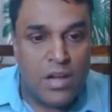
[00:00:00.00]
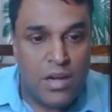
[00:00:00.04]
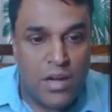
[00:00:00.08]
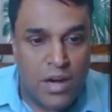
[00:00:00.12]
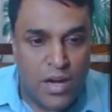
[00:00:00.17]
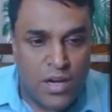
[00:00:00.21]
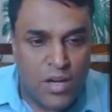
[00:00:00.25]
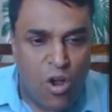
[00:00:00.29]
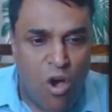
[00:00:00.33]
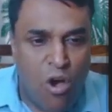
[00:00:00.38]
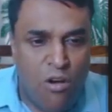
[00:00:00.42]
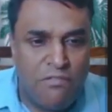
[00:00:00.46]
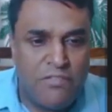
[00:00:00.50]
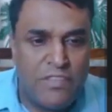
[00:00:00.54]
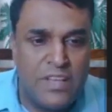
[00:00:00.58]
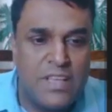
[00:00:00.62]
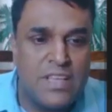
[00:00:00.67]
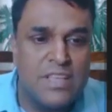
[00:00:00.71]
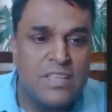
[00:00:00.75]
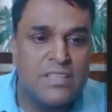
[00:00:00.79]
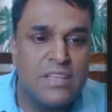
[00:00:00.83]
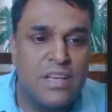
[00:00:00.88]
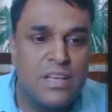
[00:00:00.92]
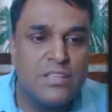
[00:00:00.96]
Cutoff
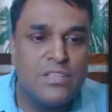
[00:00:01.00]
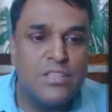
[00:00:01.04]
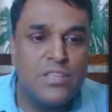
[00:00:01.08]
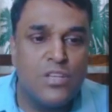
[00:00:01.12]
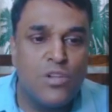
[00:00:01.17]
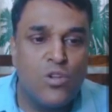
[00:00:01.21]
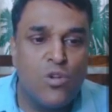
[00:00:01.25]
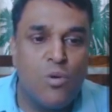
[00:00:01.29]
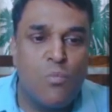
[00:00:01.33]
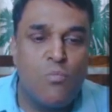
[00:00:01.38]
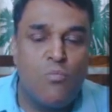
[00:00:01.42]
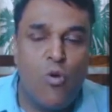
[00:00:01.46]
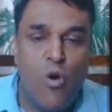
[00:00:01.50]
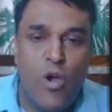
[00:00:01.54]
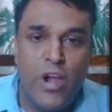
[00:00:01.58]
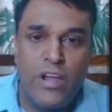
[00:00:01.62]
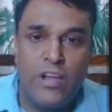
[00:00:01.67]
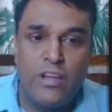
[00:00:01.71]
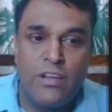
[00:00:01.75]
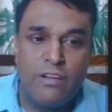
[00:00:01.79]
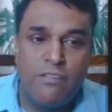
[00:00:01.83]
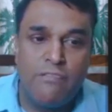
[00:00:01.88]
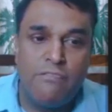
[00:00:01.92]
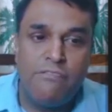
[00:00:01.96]
is
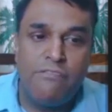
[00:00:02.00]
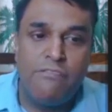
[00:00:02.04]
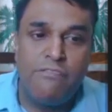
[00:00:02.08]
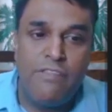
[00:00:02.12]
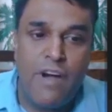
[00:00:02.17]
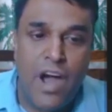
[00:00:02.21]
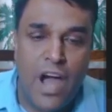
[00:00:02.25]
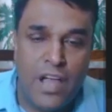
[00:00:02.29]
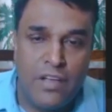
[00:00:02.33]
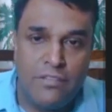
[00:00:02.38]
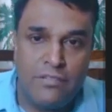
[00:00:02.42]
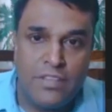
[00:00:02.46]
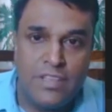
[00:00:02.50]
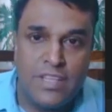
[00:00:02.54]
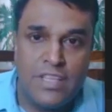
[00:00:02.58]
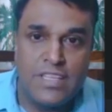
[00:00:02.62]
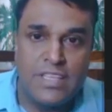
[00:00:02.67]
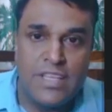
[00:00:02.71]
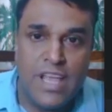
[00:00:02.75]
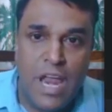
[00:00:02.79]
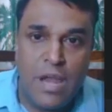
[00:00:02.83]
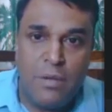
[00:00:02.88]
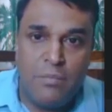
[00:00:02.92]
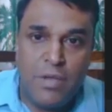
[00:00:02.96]
0.5. This
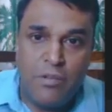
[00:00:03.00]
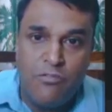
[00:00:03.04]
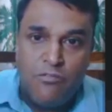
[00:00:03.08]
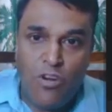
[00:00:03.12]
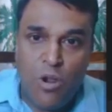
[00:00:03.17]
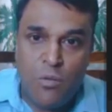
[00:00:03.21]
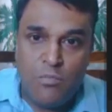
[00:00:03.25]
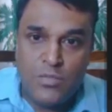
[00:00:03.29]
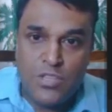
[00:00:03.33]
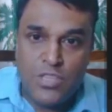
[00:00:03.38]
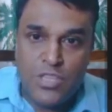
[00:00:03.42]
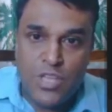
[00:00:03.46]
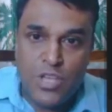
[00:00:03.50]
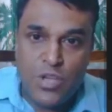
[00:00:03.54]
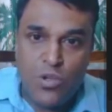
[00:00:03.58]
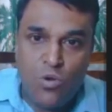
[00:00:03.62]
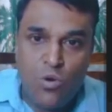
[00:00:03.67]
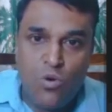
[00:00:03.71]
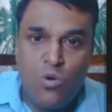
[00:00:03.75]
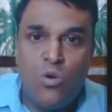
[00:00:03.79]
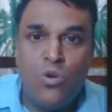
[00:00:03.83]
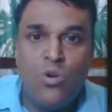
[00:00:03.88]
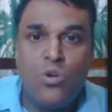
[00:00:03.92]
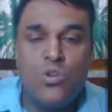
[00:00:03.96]
can be from
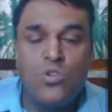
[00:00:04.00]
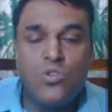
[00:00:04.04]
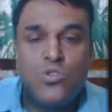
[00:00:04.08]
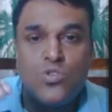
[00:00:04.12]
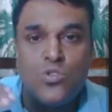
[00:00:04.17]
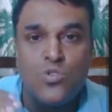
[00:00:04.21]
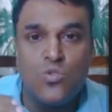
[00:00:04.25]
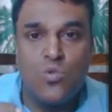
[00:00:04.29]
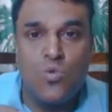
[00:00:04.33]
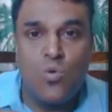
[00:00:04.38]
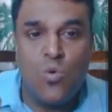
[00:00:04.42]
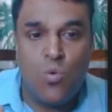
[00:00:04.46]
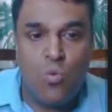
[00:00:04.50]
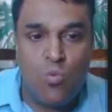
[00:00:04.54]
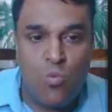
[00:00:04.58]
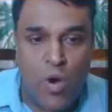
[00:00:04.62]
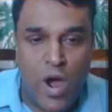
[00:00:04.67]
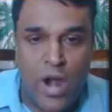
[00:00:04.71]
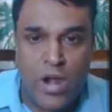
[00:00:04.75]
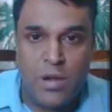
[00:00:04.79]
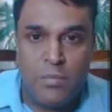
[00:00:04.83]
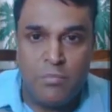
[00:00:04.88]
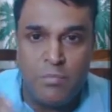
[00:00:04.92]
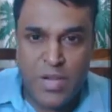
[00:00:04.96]
0 to
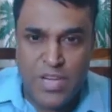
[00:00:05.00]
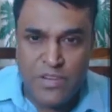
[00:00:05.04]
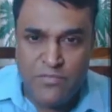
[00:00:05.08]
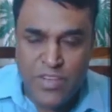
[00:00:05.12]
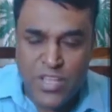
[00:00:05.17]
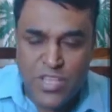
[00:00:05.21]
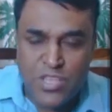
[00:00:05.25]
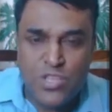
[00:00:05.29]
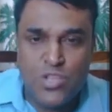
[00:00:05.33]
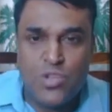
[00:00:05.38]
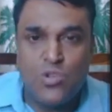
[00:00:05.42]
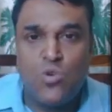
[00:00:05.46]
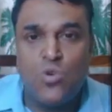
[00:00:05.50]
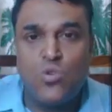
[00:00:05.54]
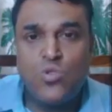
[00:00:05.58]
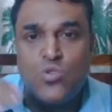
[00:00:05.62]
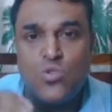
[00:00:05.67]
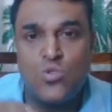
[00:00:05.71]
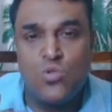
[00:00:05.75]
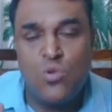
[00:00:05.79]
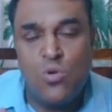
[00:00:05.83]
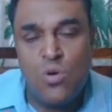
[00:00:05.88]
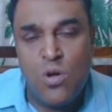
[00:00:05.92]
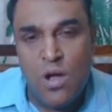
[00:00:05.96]
1, between 0
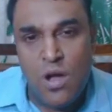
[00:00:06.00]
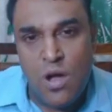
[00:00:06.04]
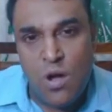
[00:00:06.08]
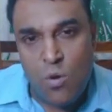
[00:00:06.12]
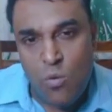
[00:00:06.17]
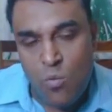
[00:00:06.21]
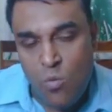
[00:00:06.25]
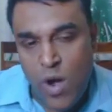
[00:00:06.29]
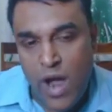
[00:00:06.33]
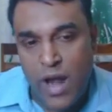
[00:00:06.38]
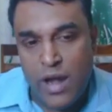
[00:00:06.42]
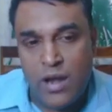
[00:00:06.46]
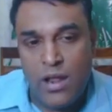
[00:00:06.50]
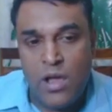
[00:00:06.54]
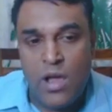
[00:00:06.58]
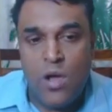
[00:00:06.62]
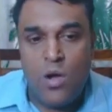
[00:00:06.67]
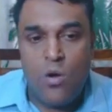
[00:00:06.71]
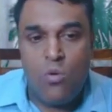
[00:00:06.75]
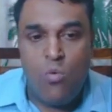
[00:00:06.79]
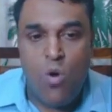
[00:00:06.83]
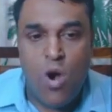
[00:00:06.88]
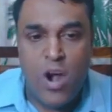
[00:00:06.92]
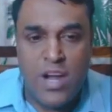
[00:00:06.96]
to 1.
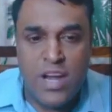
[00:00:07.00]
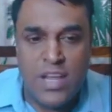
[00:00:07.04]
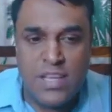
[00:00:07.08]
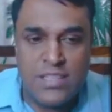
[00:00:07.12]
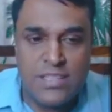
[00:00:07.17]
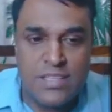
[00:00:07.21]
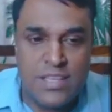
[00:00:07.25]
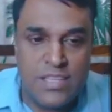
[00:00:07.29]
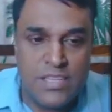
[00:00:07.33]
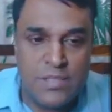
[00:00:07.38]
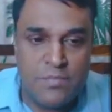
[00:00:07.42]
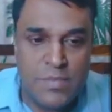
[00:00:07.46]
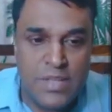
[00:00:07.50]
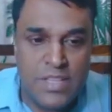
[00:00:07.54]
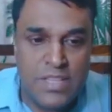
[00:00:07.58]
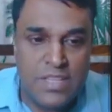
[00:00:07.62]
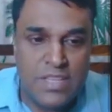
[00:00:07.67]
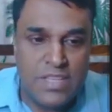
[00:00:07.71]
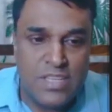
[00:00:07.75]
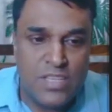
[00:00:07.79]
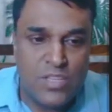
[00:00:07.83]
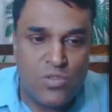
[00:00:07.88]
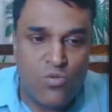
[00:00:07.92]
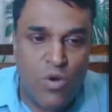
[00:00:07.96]
What does this mean?
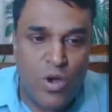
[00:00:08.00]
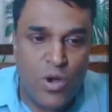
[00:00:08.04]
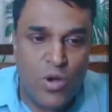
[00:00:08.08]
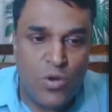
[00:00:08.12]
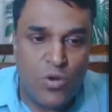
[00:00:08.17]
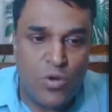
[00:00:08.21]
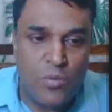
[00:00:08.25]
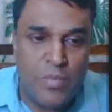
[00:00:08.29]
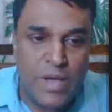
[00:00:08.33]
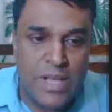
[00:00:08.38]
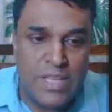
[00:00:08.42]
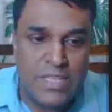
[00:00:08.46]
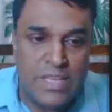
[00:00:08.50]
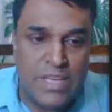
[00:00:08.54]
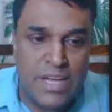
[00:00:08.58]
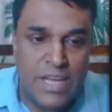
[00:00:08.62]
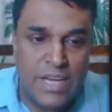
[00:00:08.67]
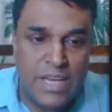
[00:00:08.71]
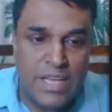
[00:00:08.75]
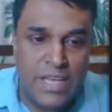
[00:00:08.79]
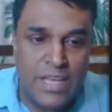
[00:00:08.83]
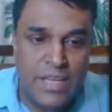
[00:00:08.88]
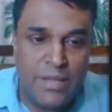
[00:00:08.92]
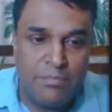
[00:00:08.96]
This is going to
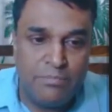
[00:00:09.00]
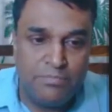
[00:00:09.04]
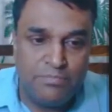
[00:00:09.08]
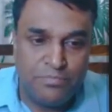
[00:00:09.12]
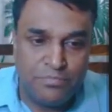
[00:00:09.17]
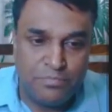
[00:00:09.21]
basically,